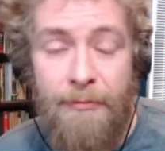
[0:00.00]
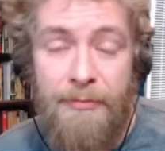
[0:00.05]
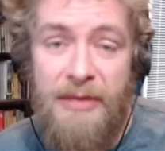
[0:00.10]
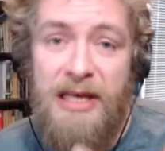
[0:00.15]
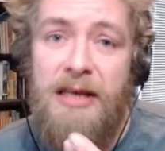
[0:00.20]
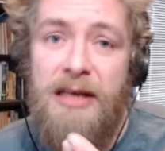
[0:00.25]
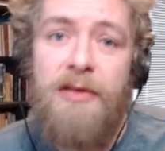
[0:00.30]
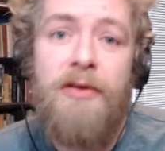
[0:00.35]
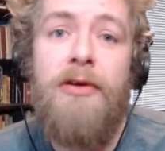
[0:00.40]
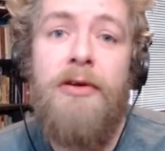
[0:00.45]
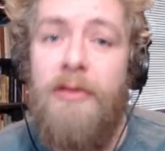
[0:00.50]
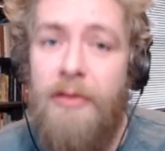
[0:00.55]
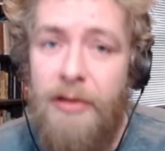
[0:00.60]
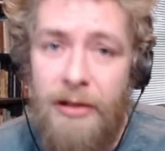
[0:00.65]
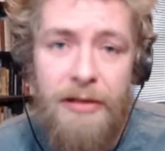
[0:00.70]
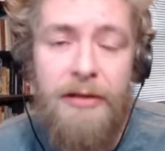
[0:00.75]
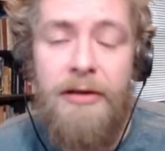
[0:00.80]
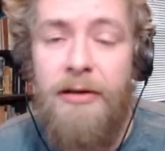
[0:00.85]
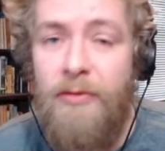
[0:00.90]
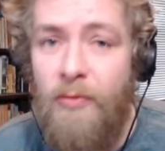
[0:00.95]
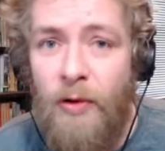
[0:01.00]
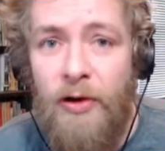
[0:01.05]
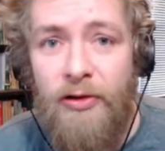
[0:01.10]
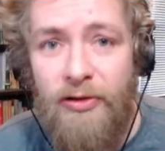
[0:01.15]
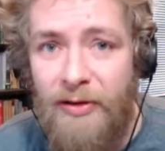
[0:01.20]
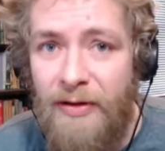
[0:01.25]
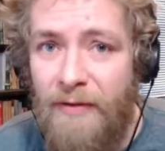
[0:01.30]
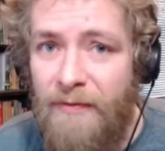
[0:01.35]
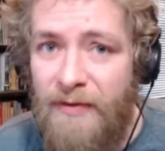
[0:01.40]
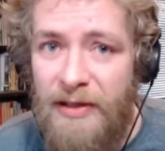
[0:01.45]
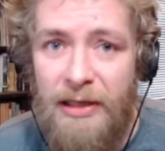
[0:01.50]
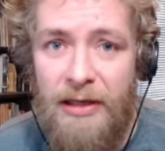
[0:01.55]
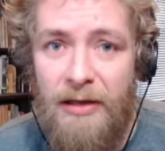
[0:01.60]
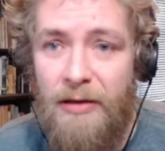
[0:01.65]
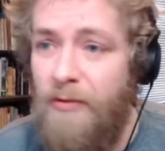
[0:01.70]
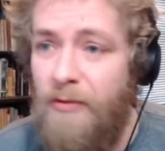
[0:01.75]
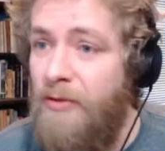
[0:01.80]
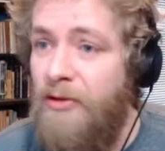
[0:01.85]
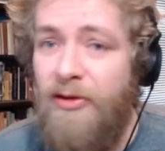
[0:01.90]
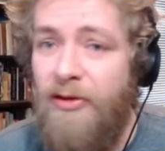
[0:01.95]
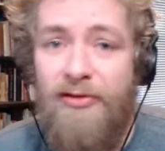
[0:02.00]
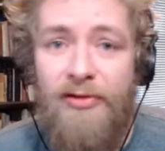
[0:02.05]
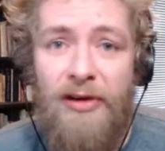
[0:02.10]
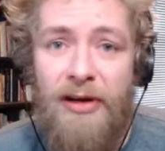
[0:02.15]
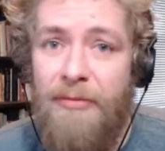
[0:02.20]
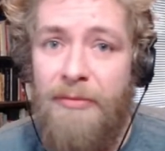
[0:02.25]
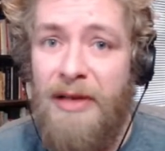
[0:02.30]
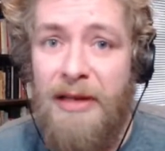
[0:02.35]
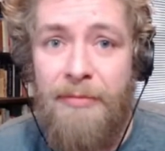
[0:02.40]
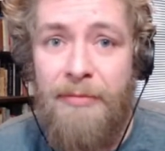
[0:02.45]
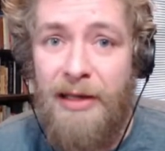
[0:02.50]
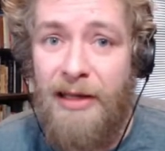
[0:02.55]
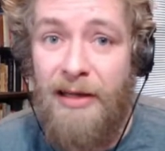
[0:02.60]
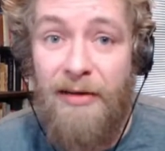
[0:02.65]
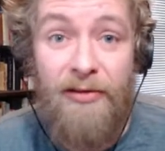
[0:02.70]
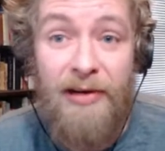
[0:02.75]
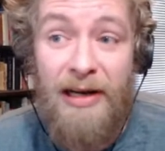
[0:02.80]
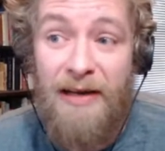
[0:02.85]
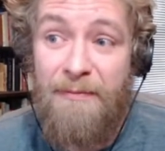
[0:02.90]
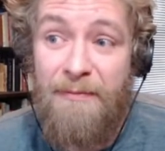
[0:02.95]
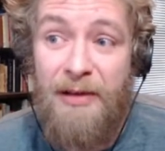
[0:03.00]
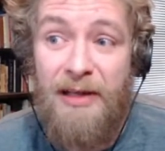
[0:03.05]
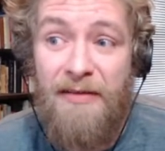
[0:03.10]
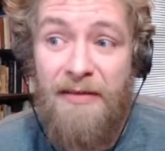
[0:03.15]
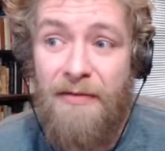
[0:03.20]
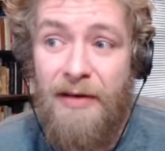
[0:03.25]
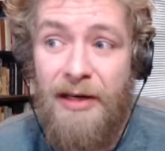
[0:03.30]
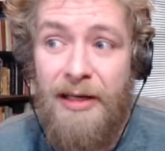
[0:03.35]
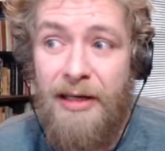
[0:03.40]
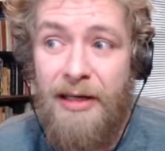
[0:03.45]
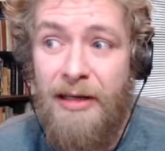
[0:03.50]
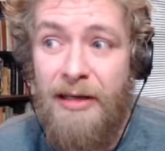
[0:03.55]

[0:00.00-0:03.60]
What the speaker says: Me and you watching the video, we're just trying to make better draft picks, right?